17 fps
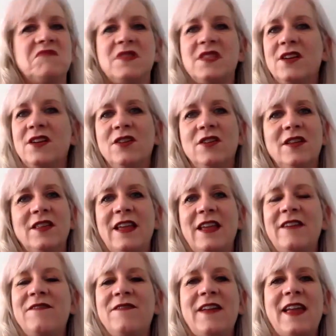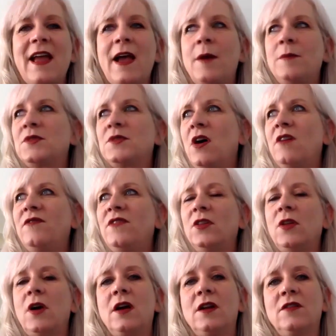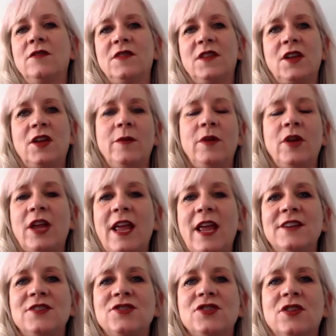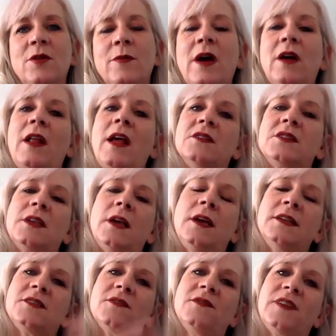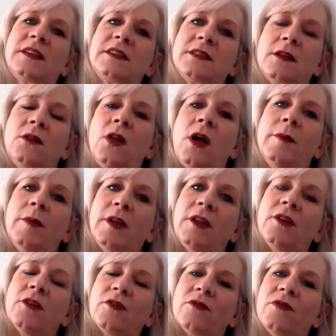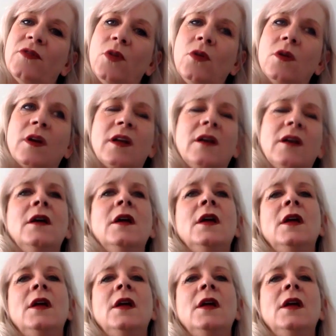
they've capped off a lot of the communication about how science affects the climate here in Florida.